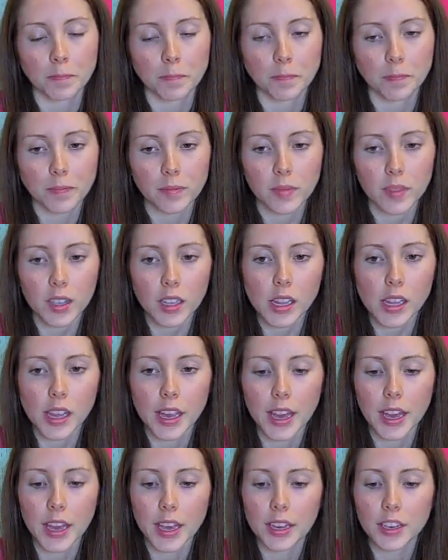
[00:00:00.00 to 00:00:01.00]

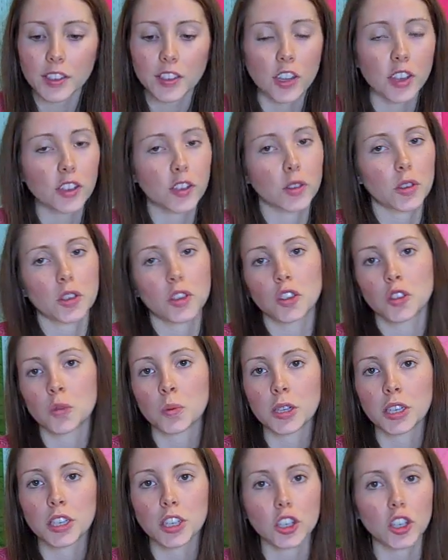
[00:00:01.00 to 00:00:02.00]
And it's also good in
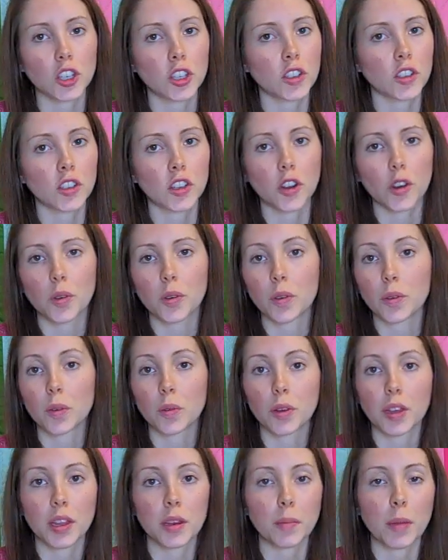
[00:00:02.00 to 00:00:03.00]
sweet dishes, you know,
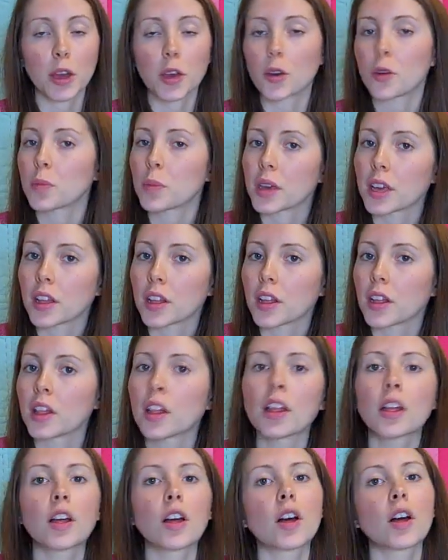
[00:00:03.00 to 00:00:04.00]
in my
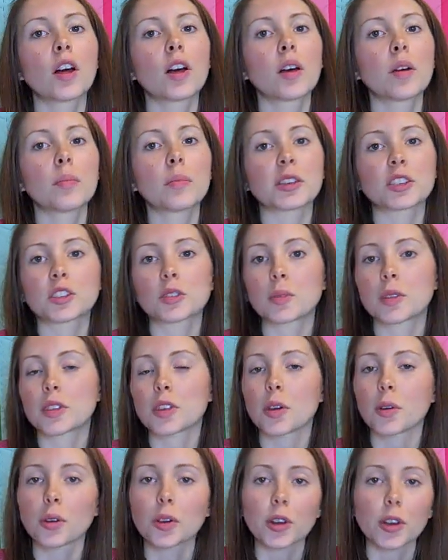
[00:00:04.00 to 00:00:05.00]
oatmeal, mixed with
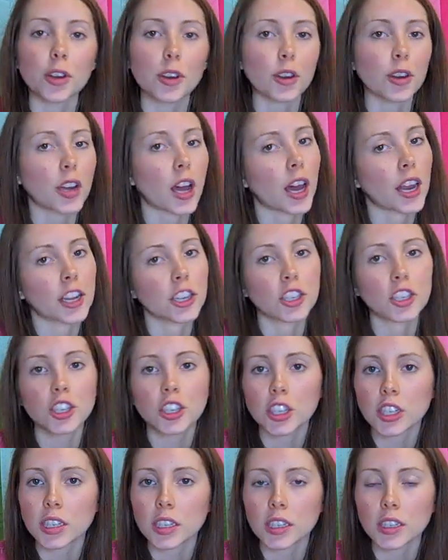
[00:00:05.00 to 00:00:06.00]
yogurt or cottage
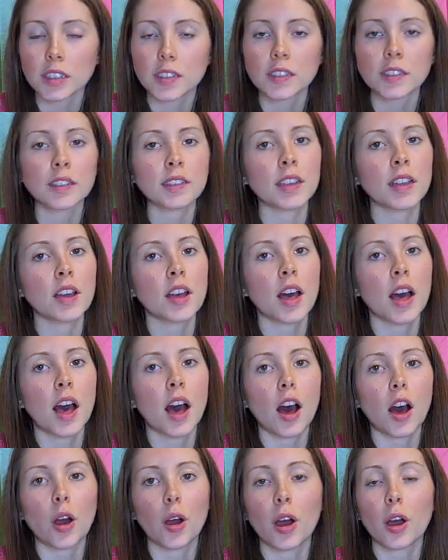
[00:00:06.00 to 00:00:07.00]
cheese,
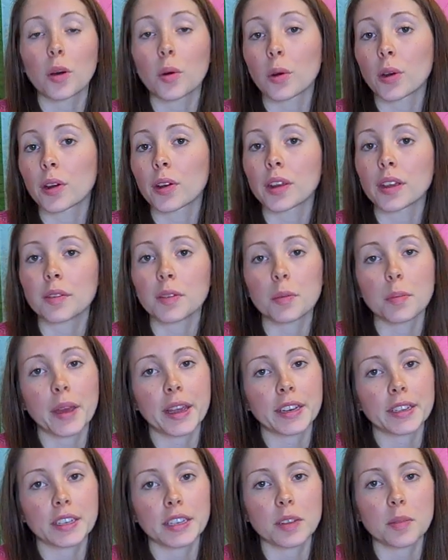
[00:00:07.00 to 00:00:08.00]
or even
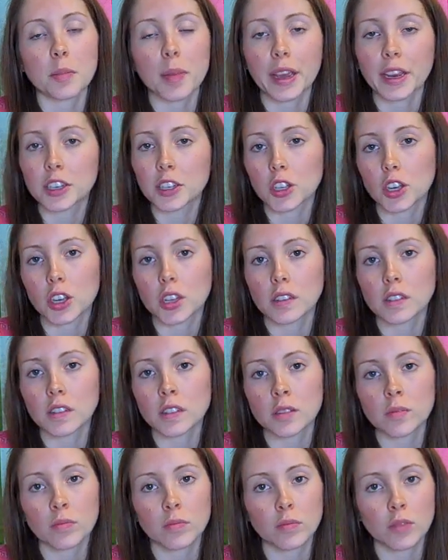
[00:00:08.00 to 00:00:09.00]
baked into baked goods.